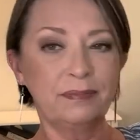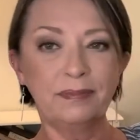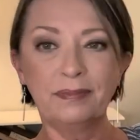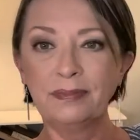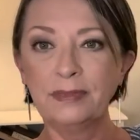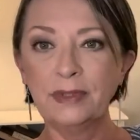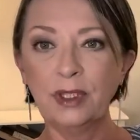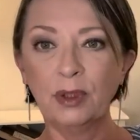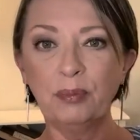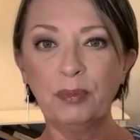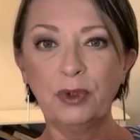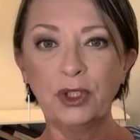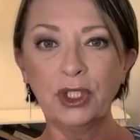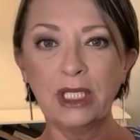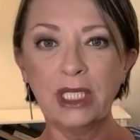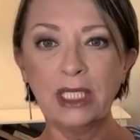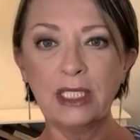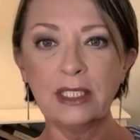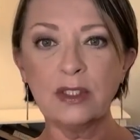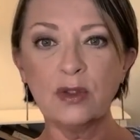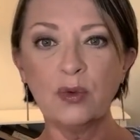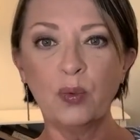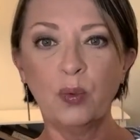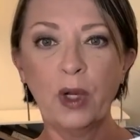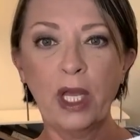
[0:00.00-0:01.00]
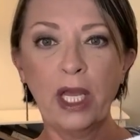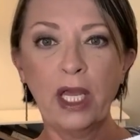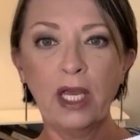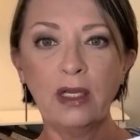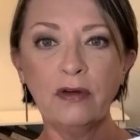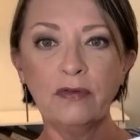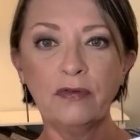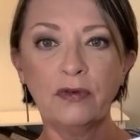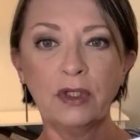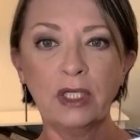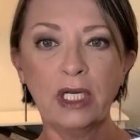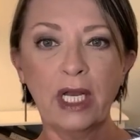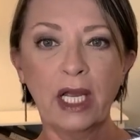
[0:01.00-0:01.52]
you know, put these away
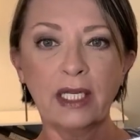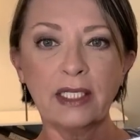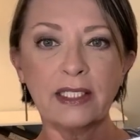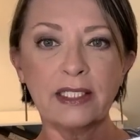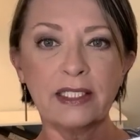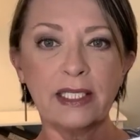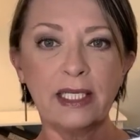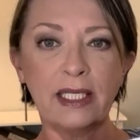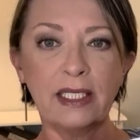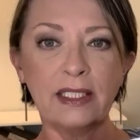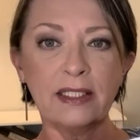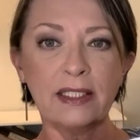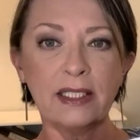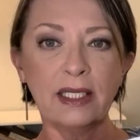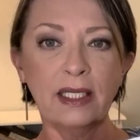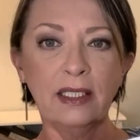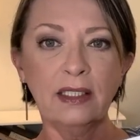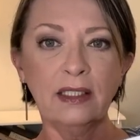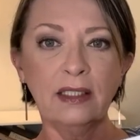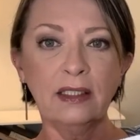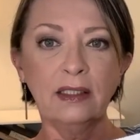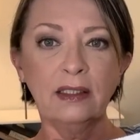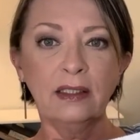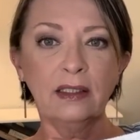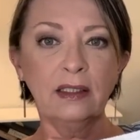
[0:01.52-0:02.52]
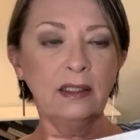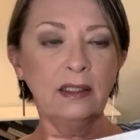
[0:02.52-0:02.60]
for next season.